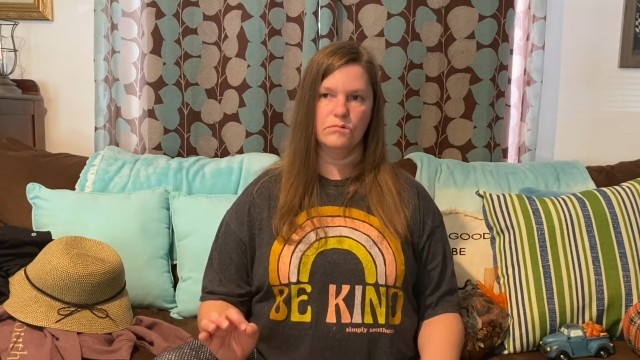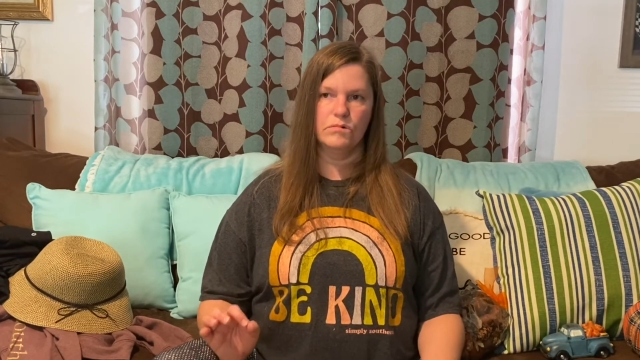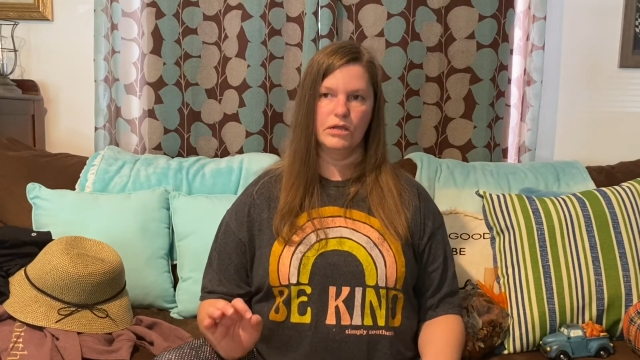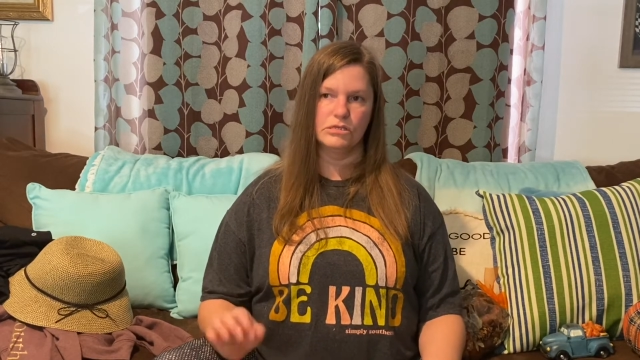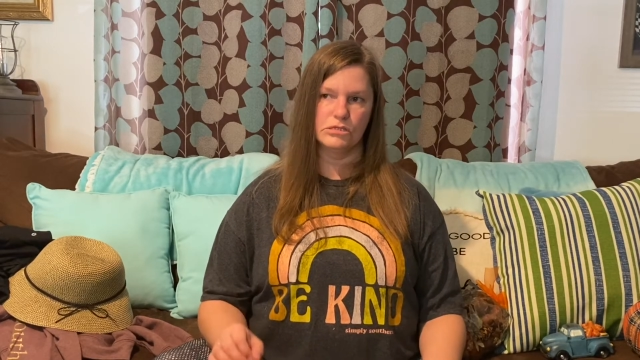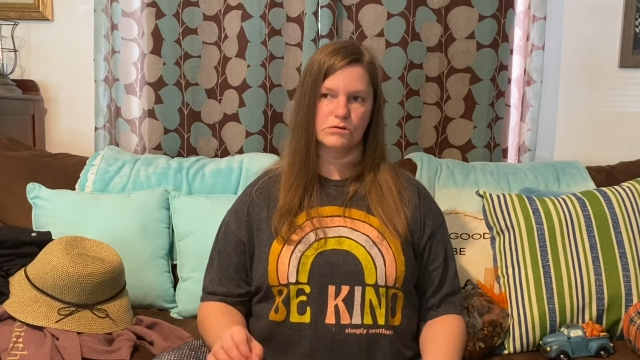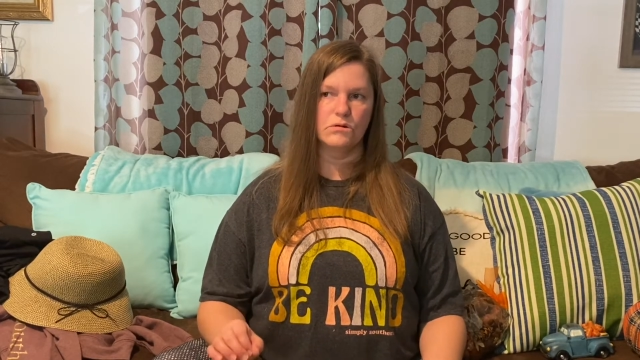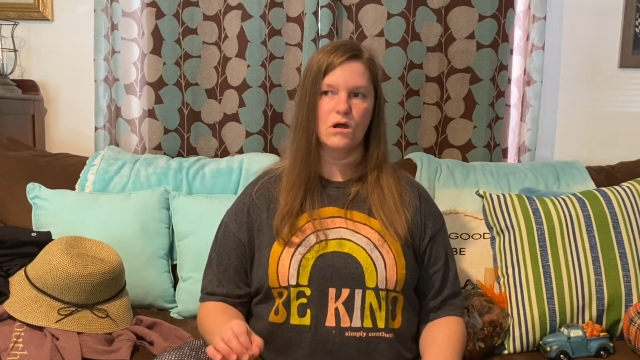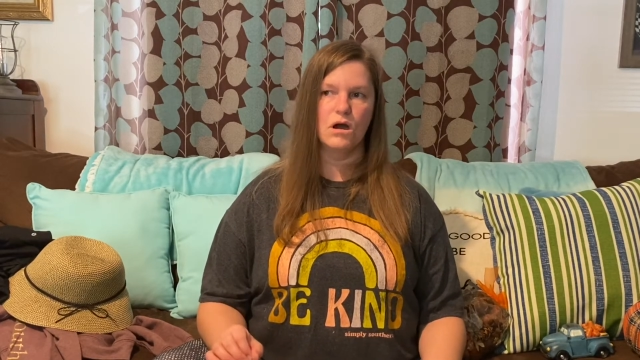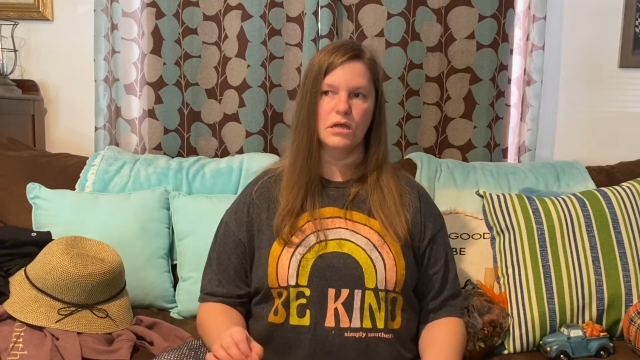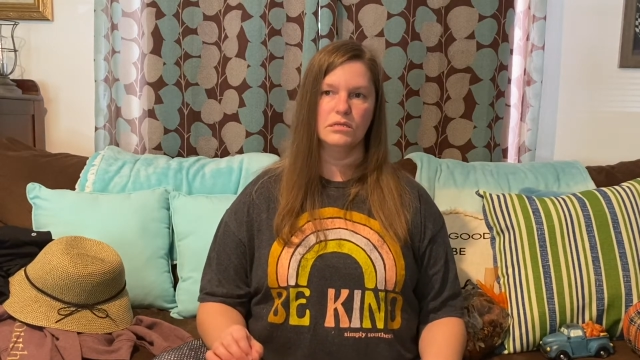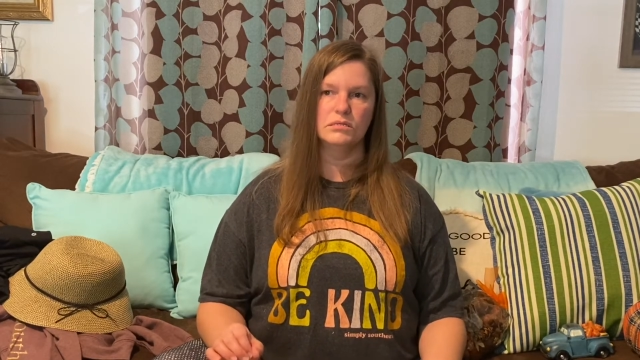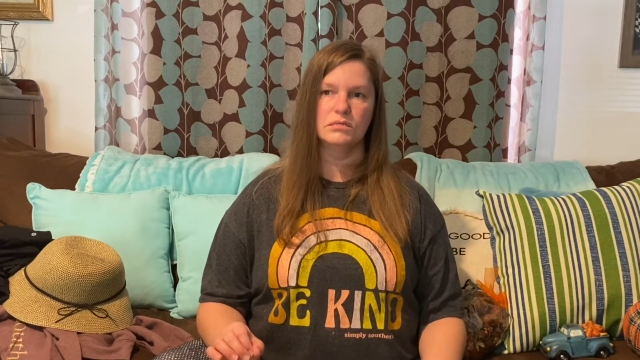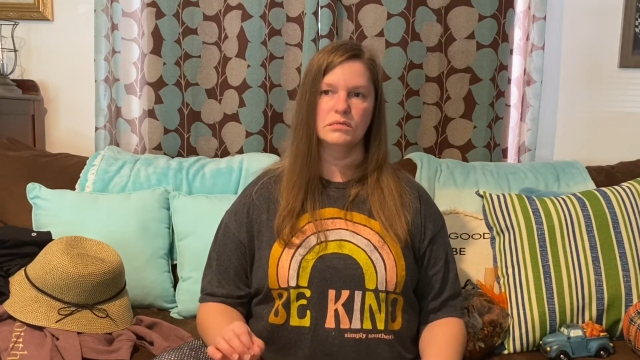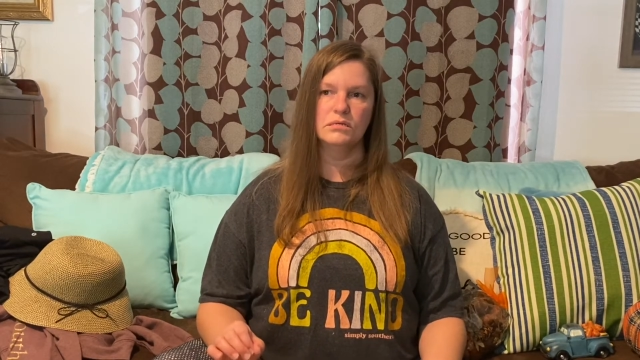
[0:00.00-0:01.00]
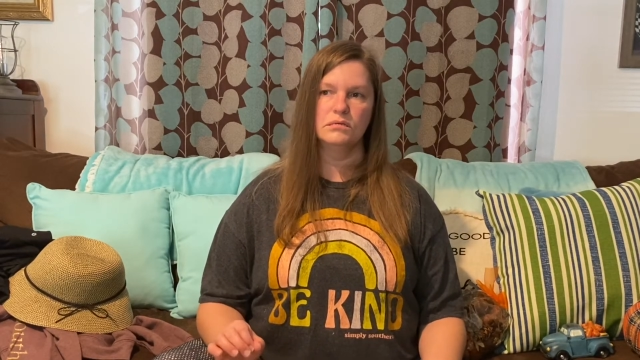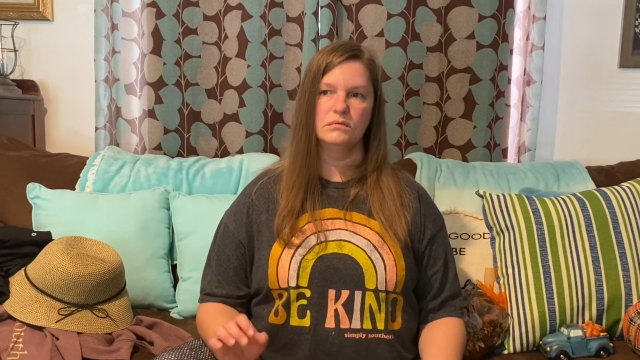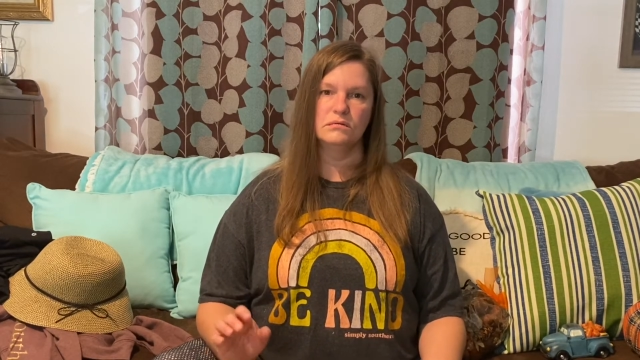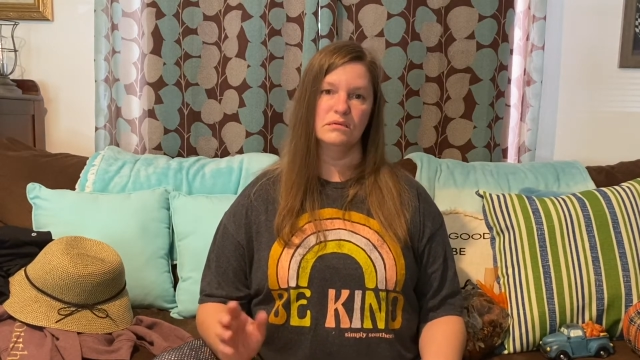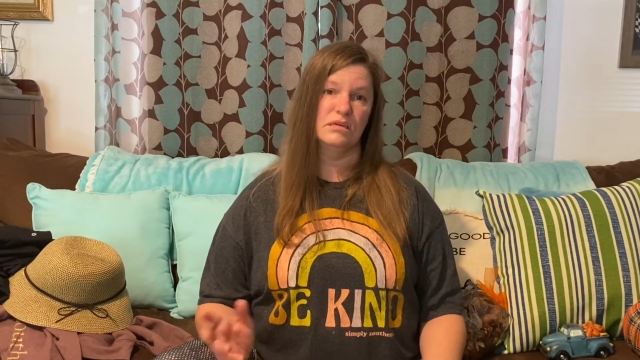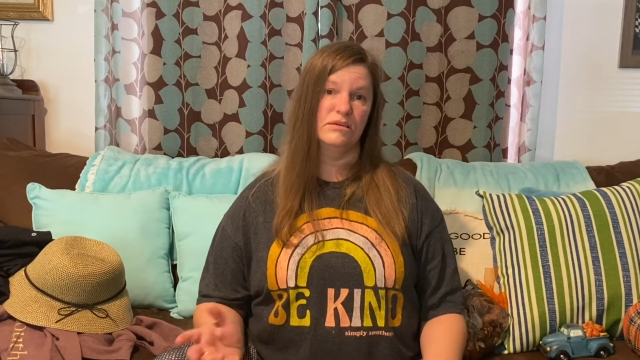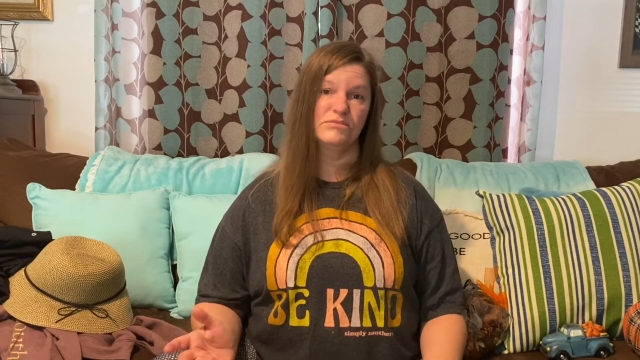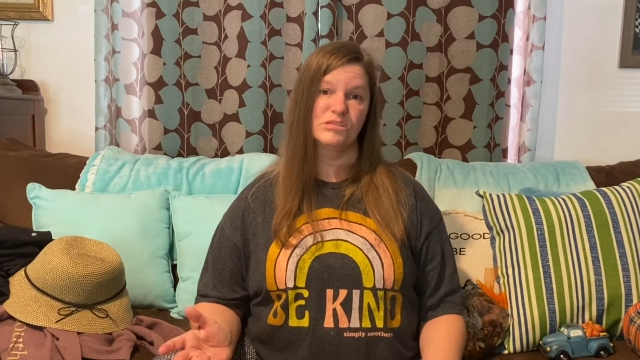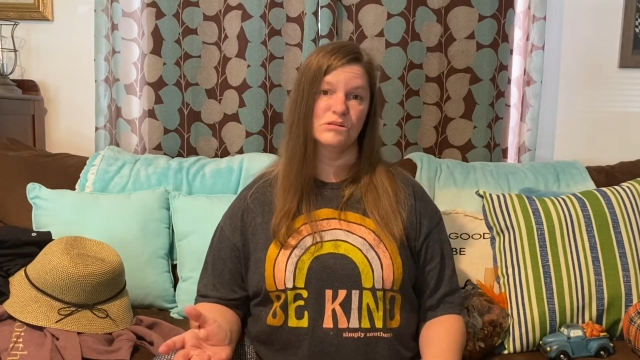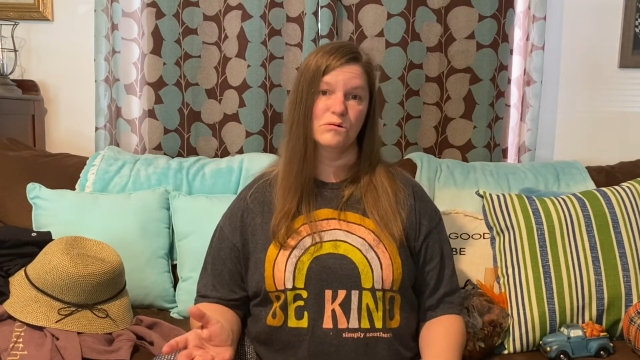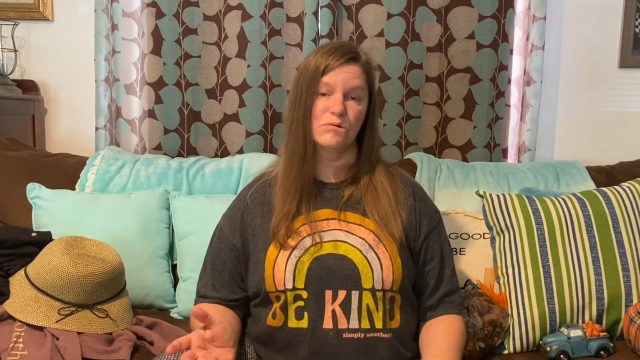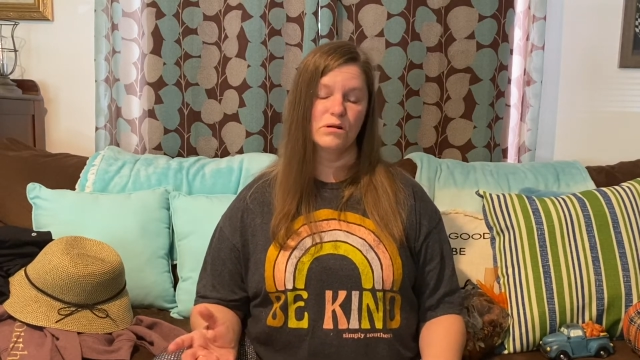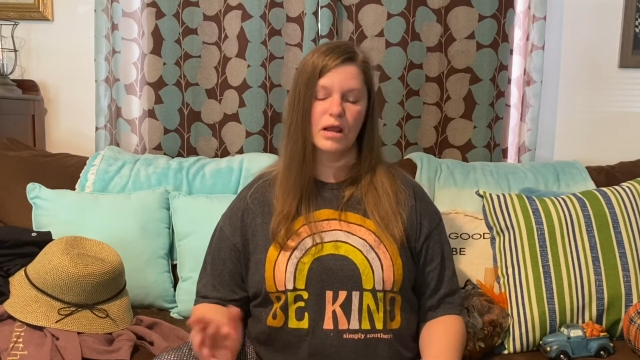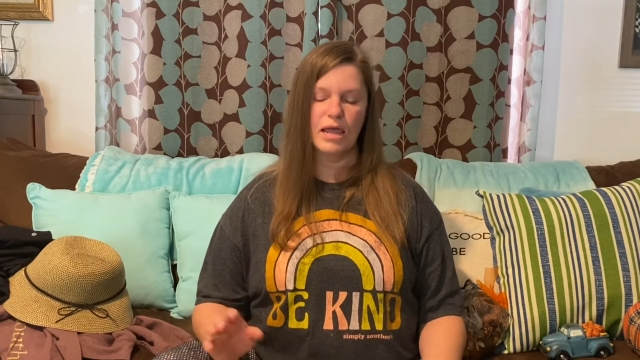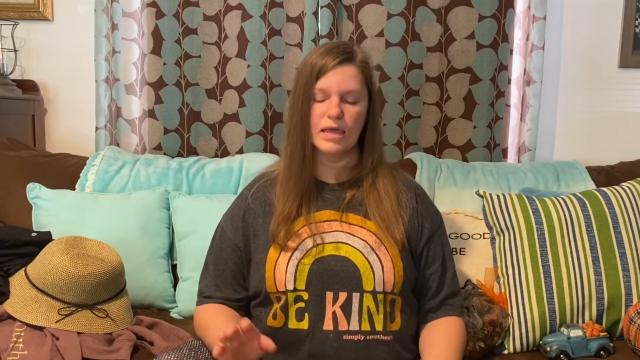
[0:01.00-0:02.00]
restaurant gift
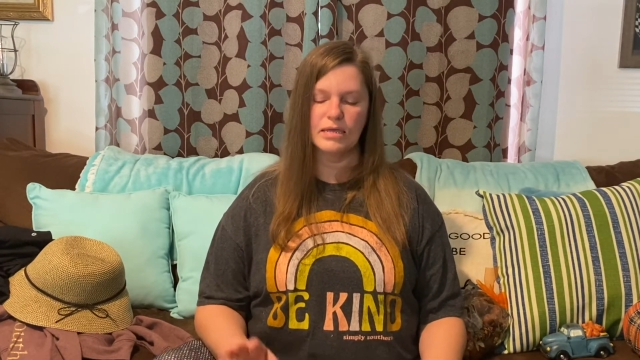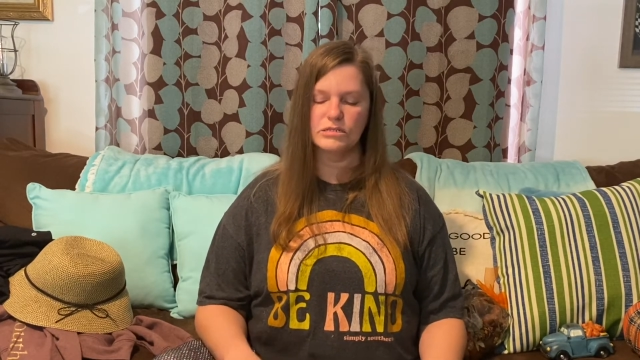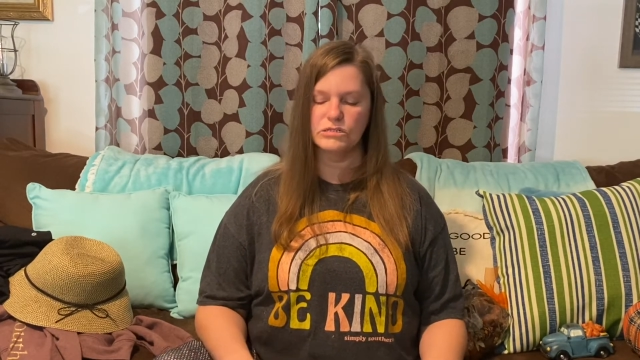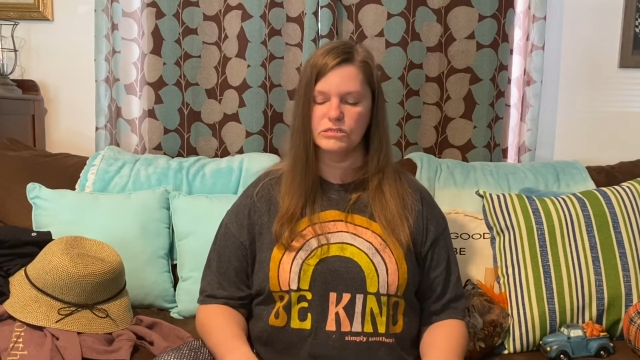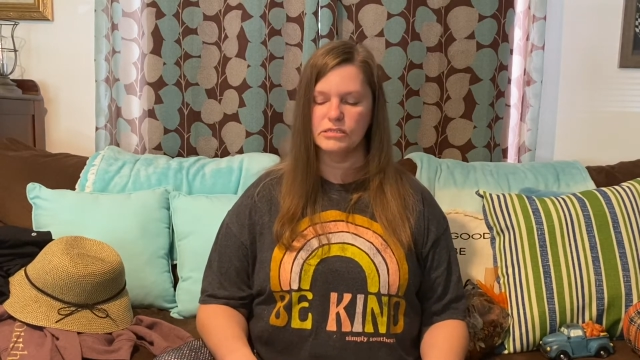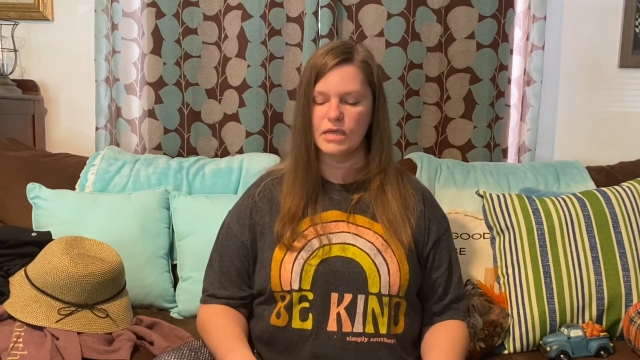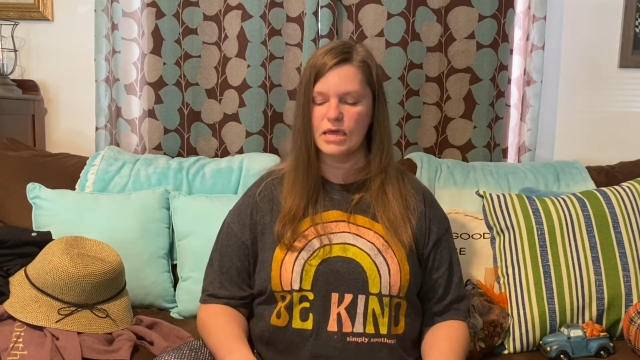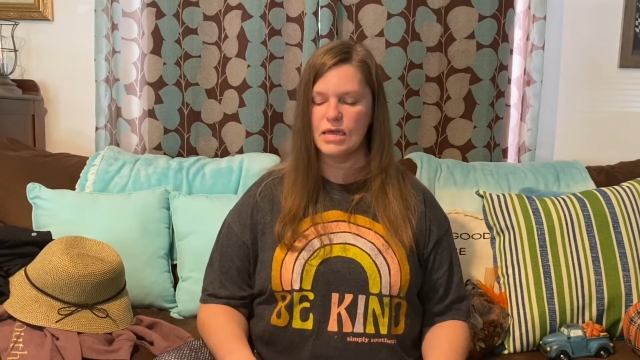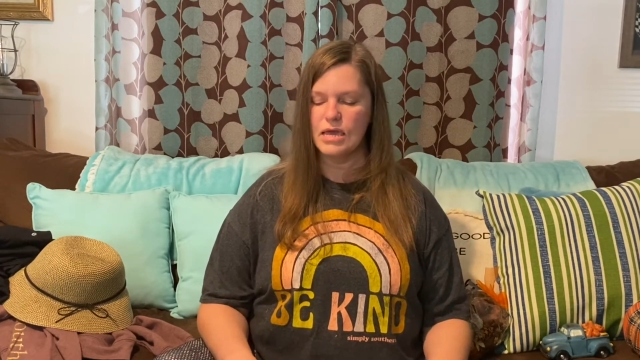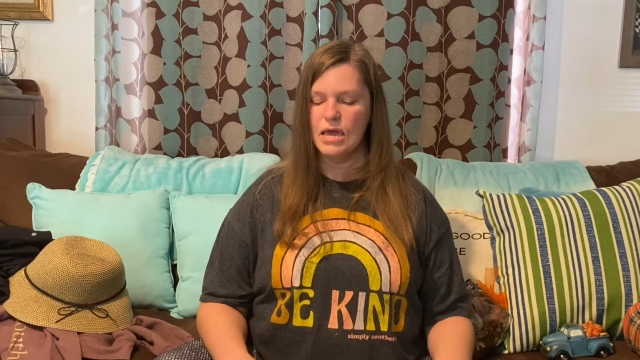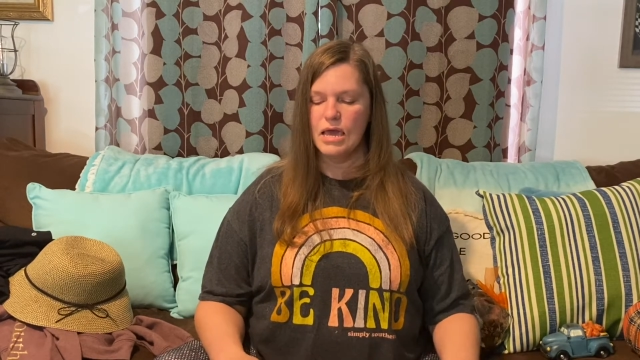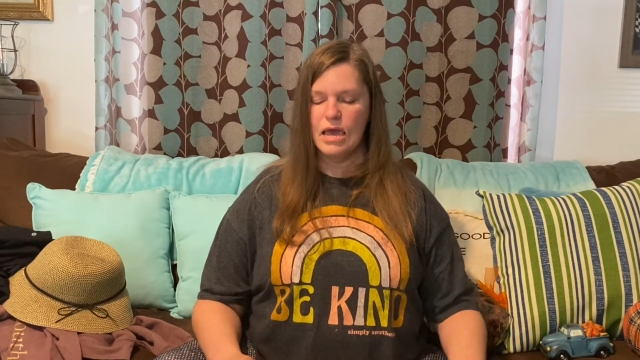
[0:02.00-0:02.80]
store, I guess you'd say.